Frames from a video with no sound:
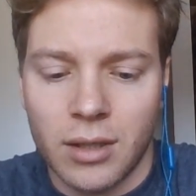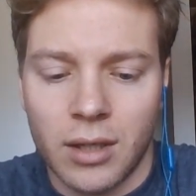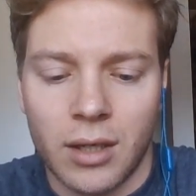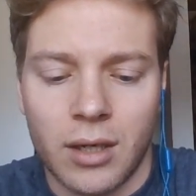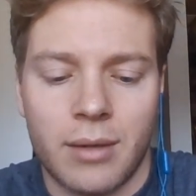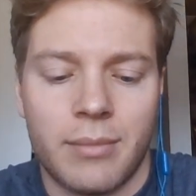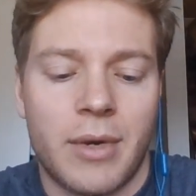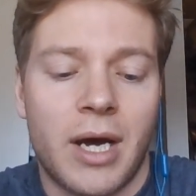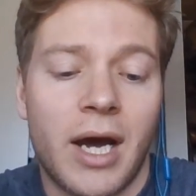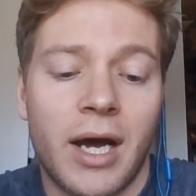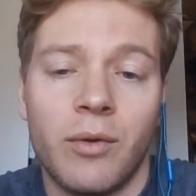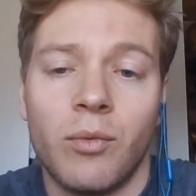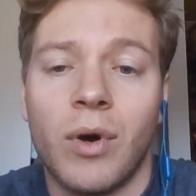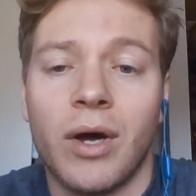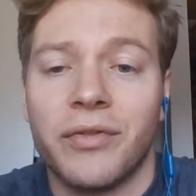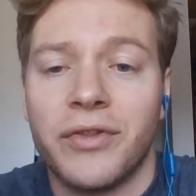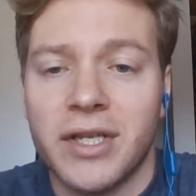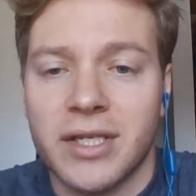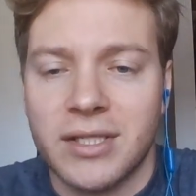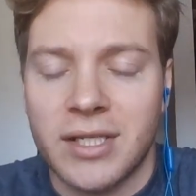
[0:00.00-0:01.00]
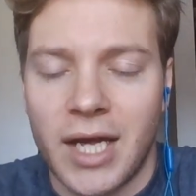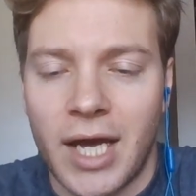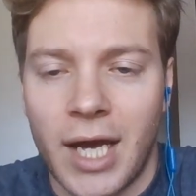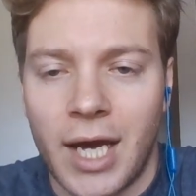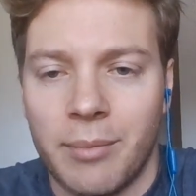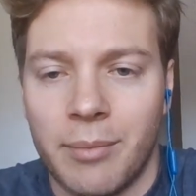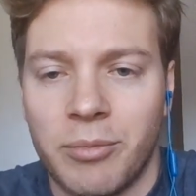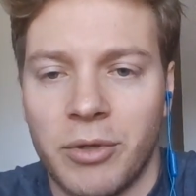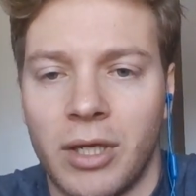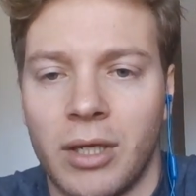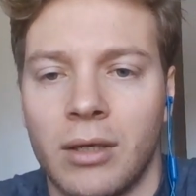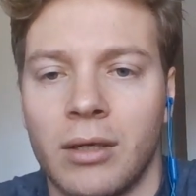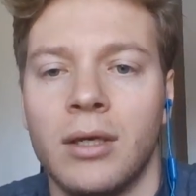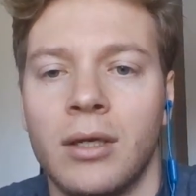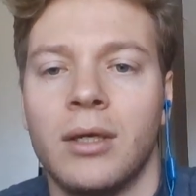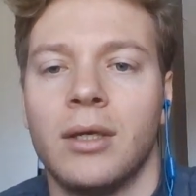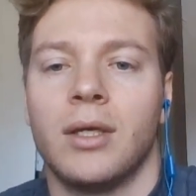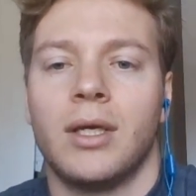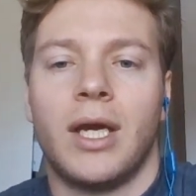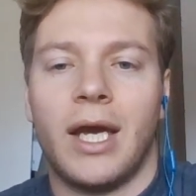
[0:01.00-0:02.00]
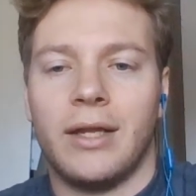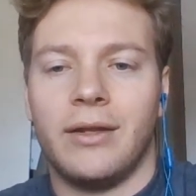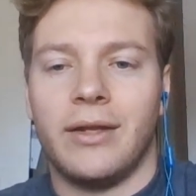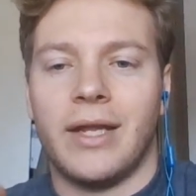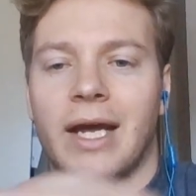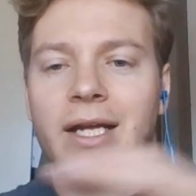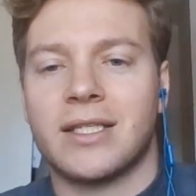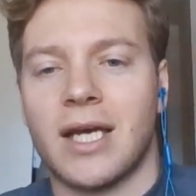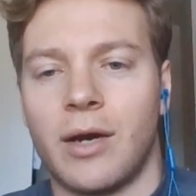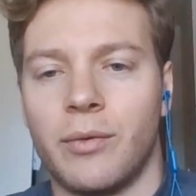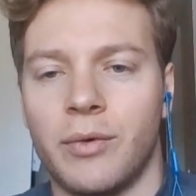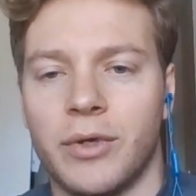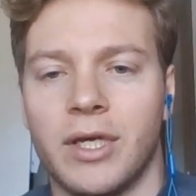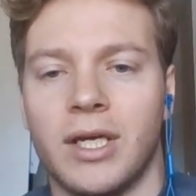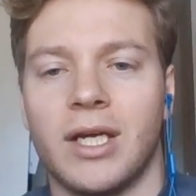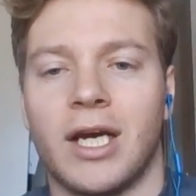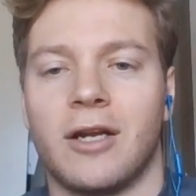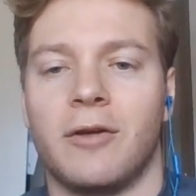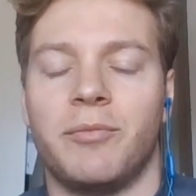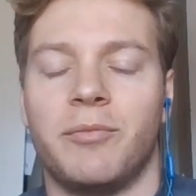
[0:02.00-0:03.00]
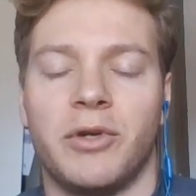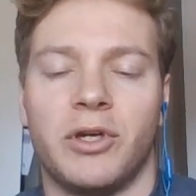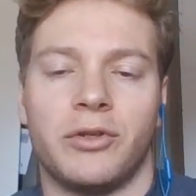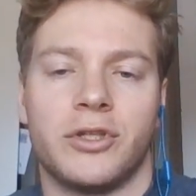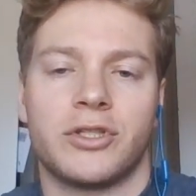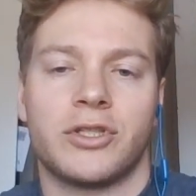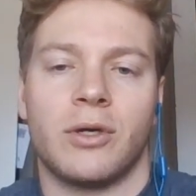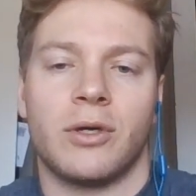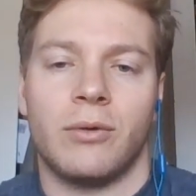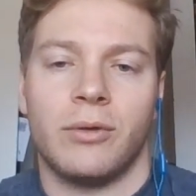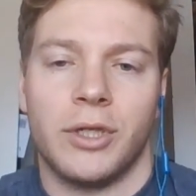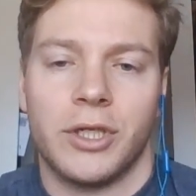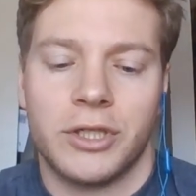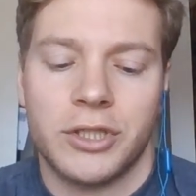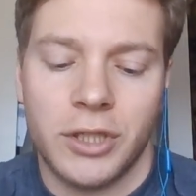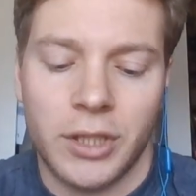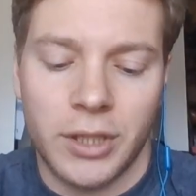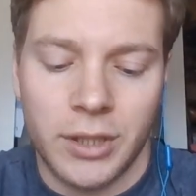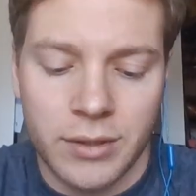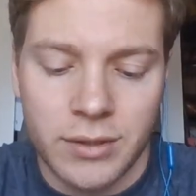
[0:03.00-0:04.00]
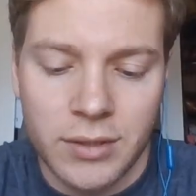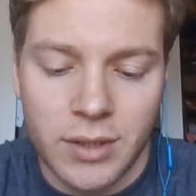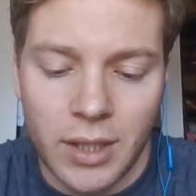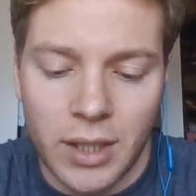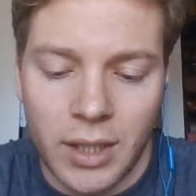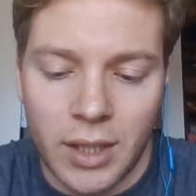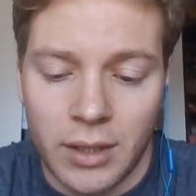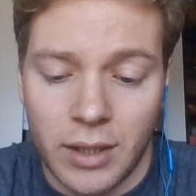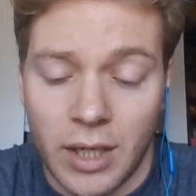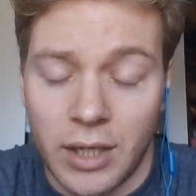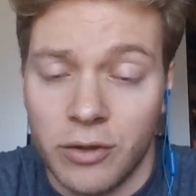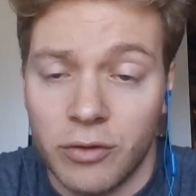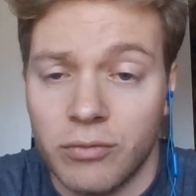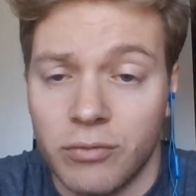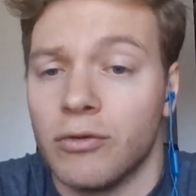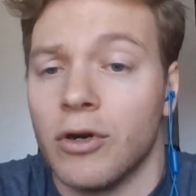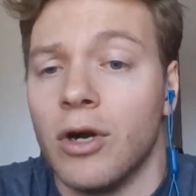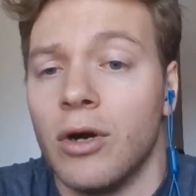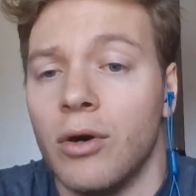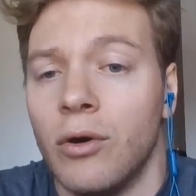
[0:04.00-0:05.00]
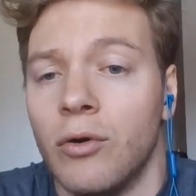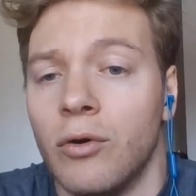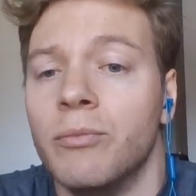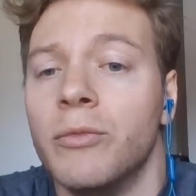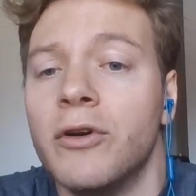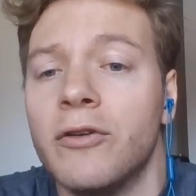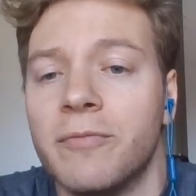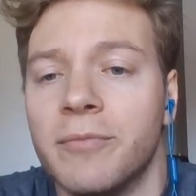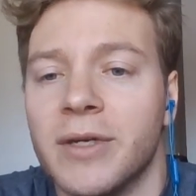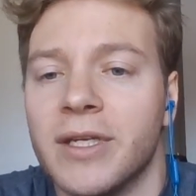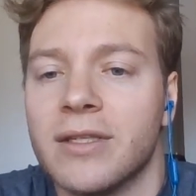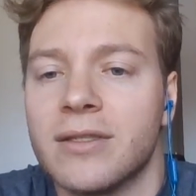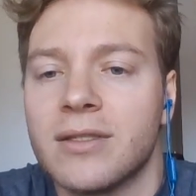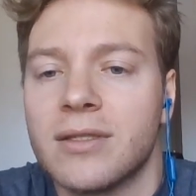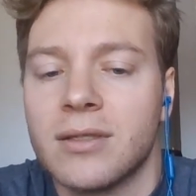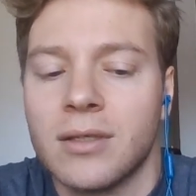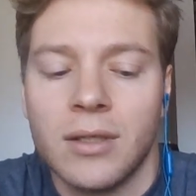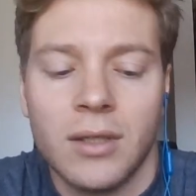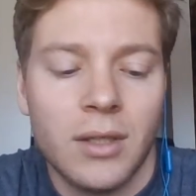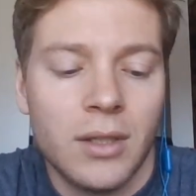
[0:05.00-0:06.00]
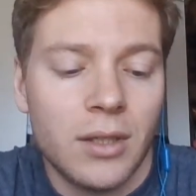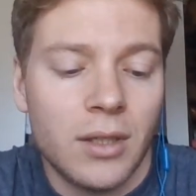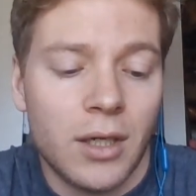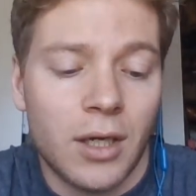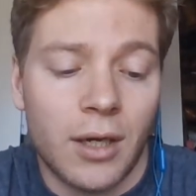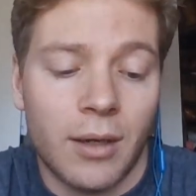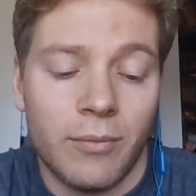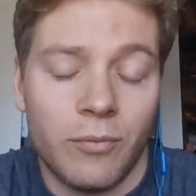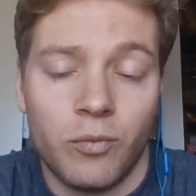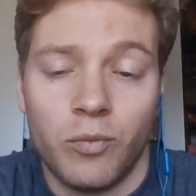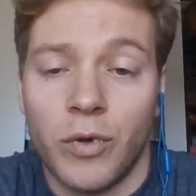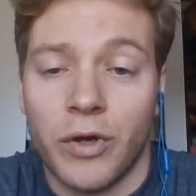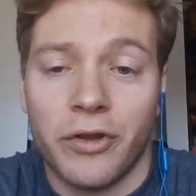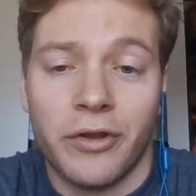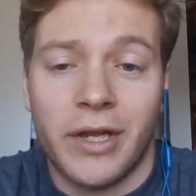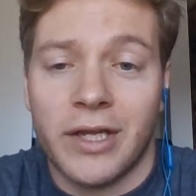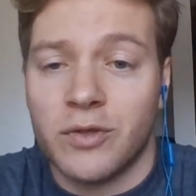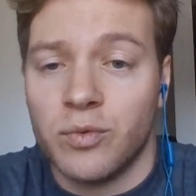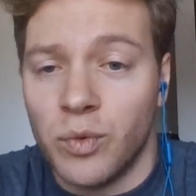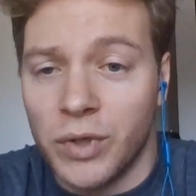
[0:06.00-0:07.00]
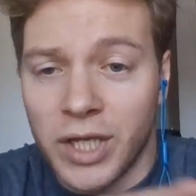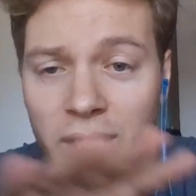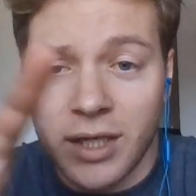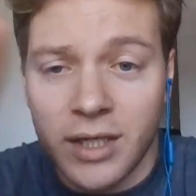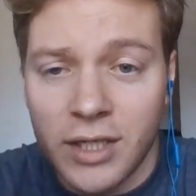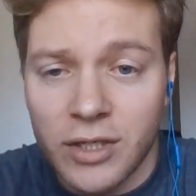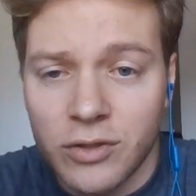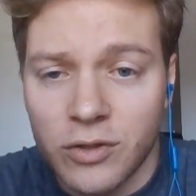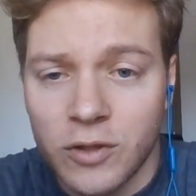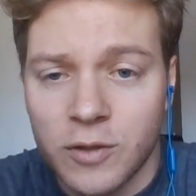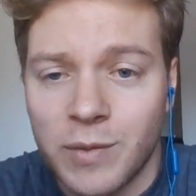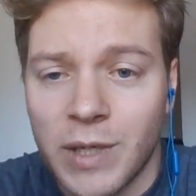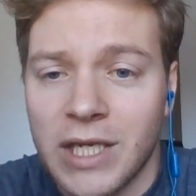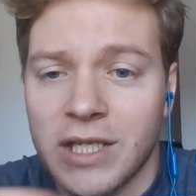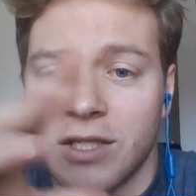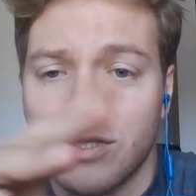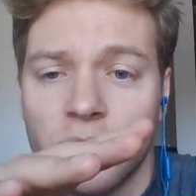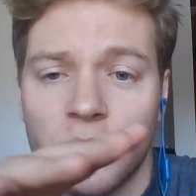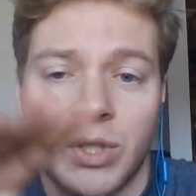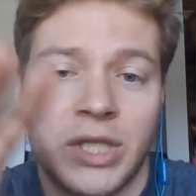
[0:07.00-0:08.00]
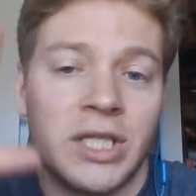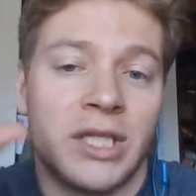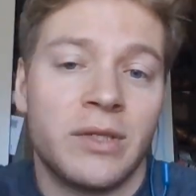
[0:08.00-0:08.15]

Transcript: I want this to happen, and that's how we can kind of build these coalitions and grow movements, whether that's within digital spaces,